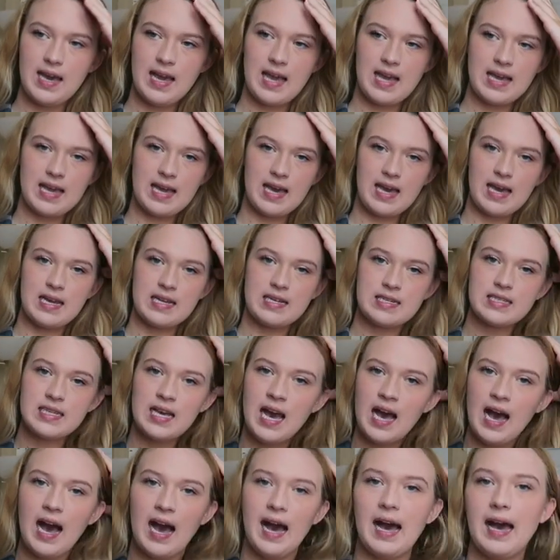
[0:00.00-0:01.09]
and
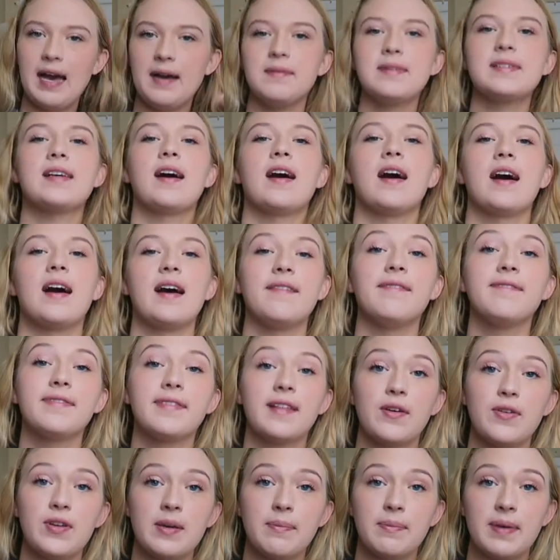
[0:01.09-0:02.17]
I was on
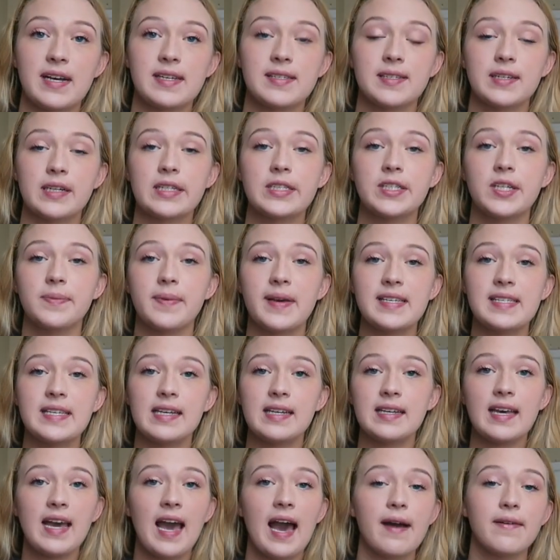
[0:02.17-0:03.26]
floating busser. So
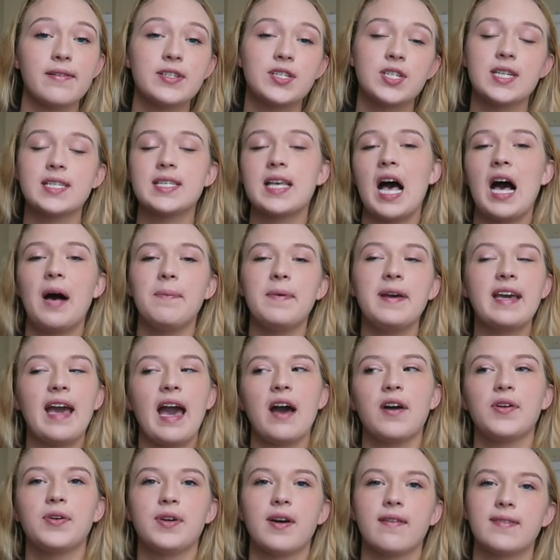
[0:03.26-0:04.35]
basically I was just helping
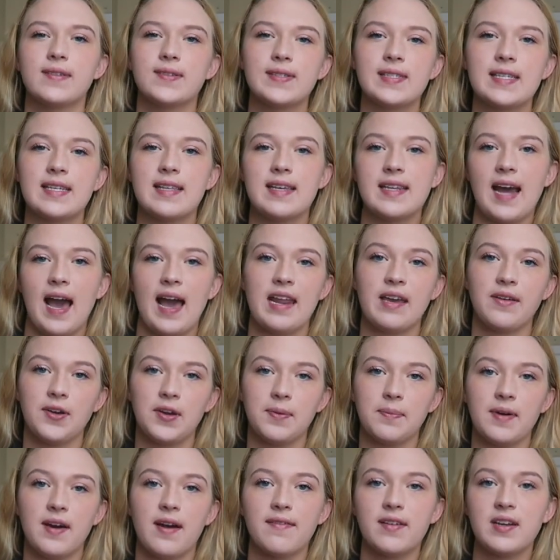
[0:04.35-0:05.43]
out whoever was in the dining
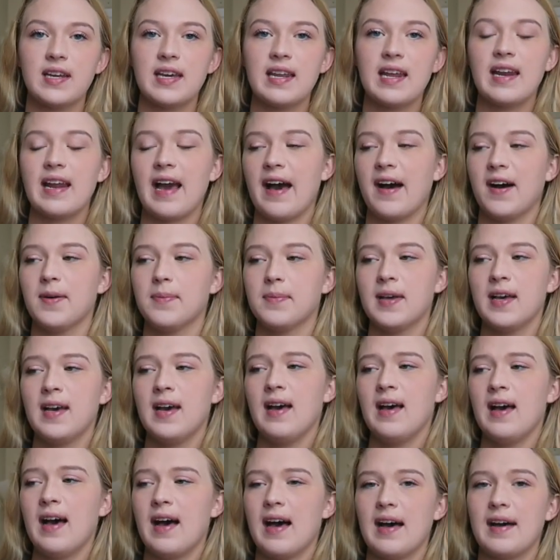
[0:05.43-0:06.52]
room, whoever needed help.
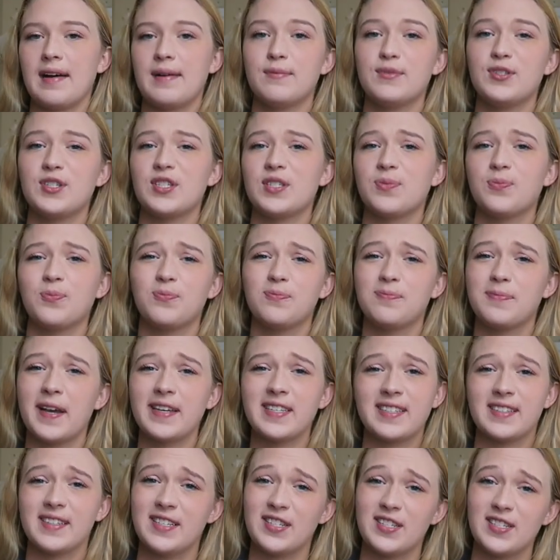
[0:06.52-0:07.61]
Um, just
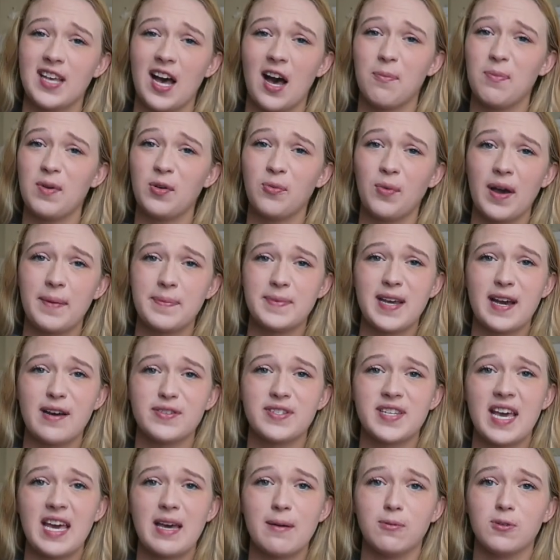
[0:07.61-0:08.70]
basically just helping wipe down
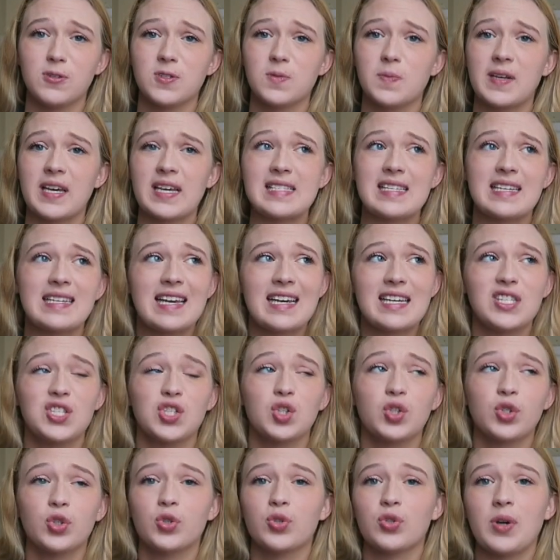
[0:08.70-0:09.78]
tables because it gets
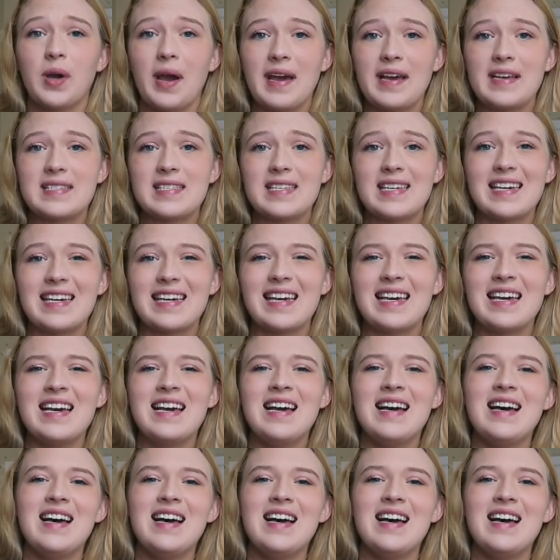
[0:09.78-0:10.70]
crazy